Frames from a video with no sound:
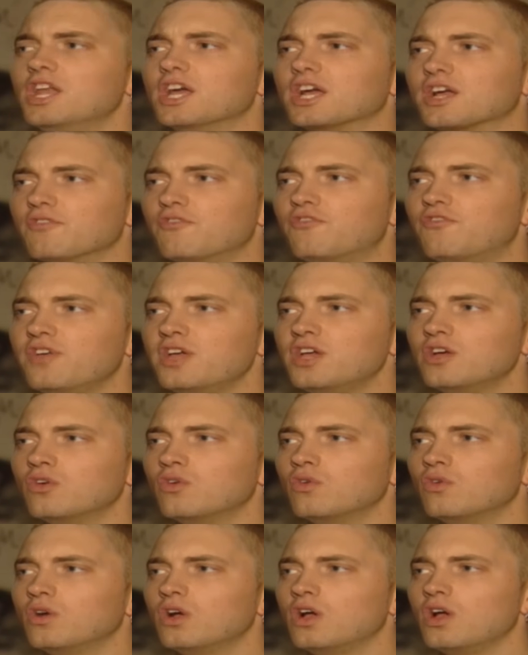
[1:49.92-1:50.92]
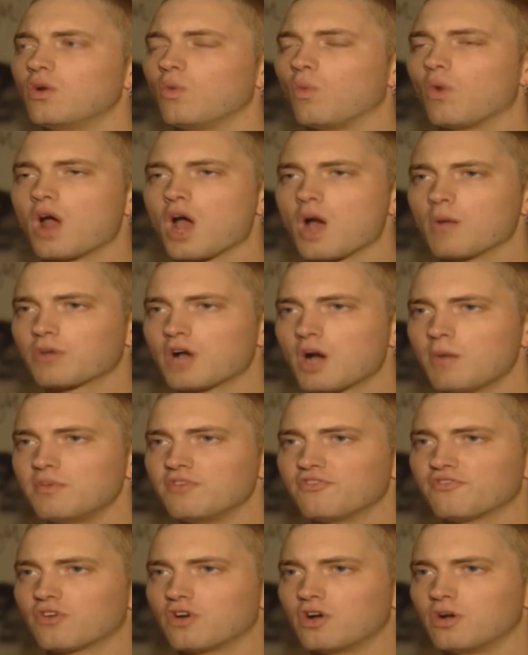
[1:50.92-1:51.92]
that can feel where I'm
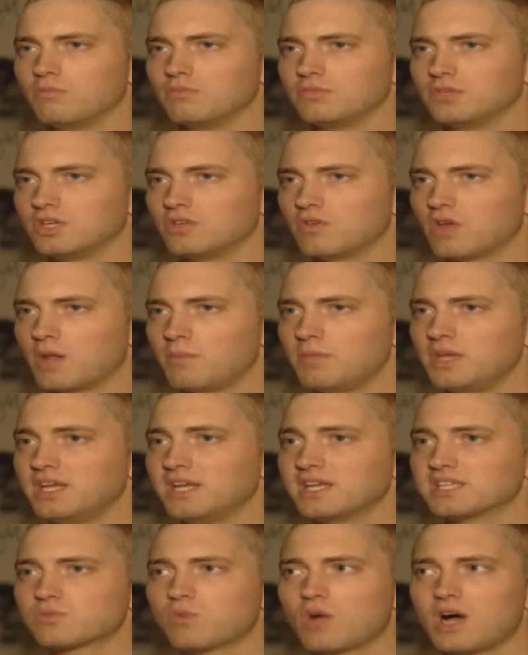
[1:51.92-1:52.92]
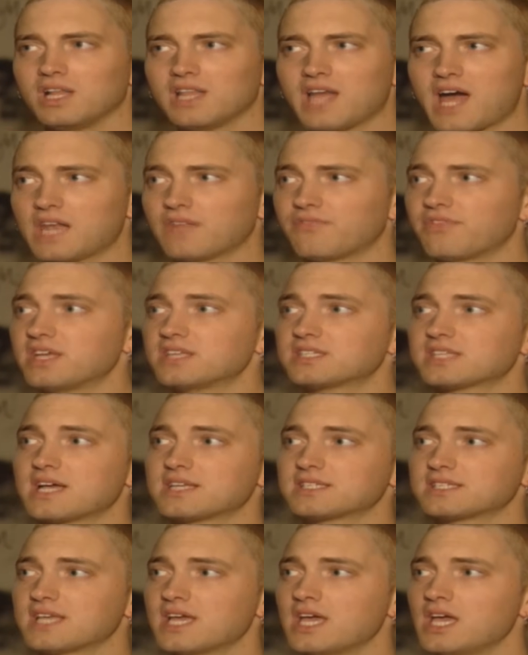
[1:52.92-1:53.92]
coming from. You know what I mean? That's why a lot of things
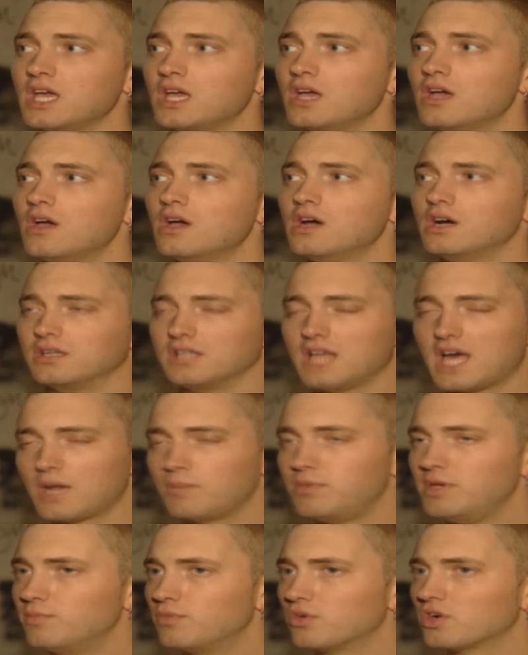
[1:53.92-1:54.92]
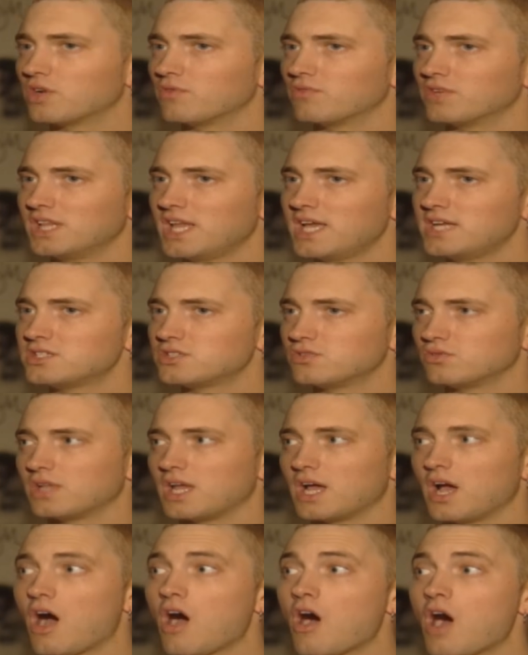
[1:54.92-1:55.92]
I say, a lot of people can relate to,
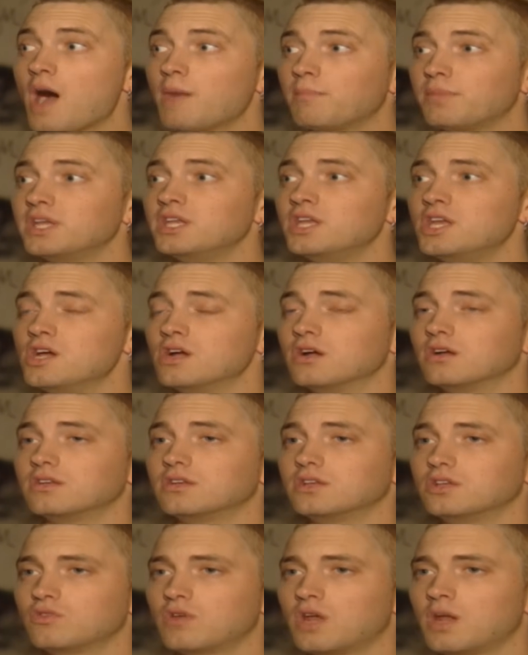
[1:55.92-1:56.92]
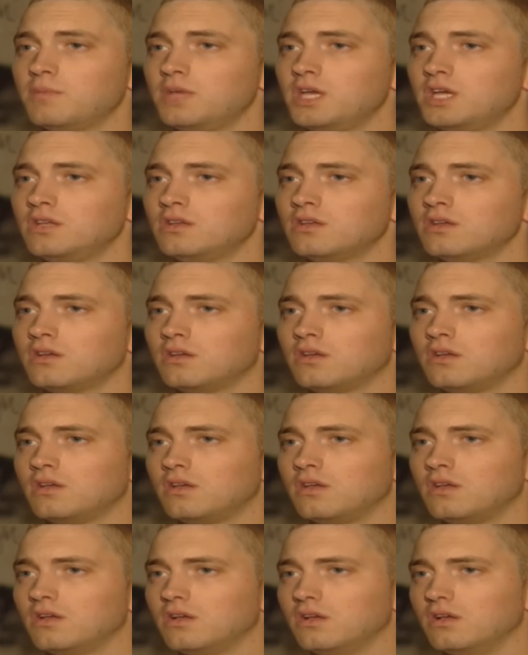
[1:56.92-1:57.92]
like, oh, I've been there. You know what I mean?
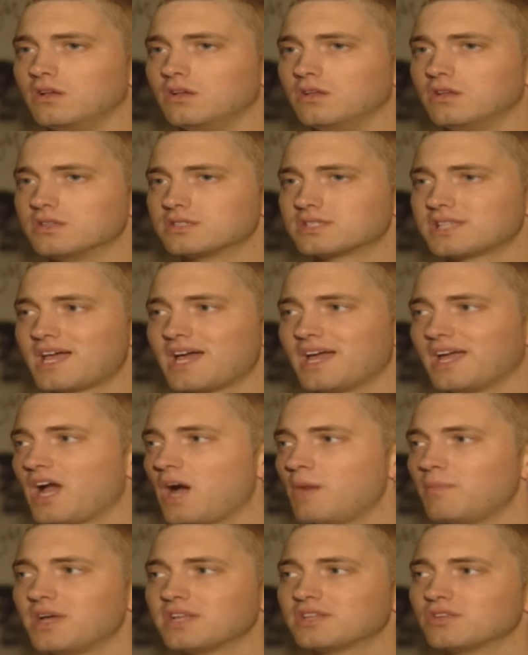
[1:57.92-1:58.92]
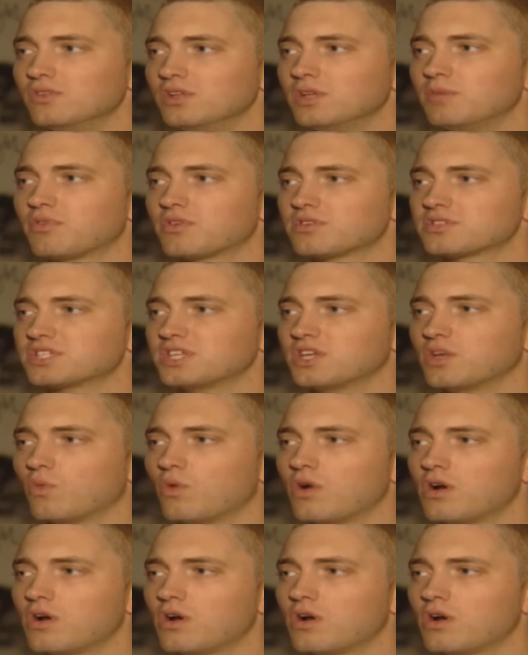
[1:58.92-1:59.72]
It's like I'm not the only person in the